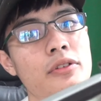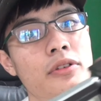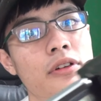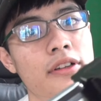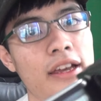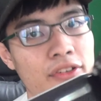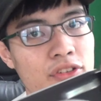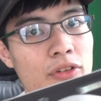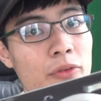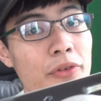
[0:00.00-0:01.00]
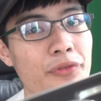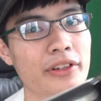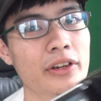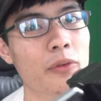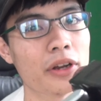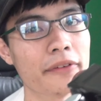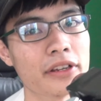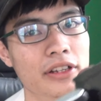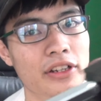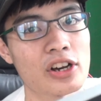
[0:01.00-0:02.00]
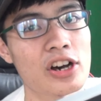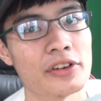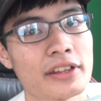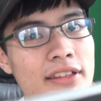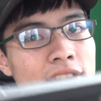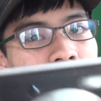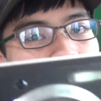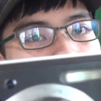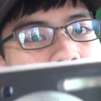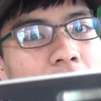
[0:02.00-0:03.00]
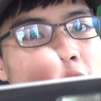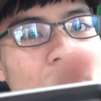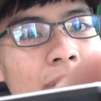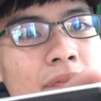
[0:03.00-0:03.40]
or external viewfinder or whatever you're gonna call it. So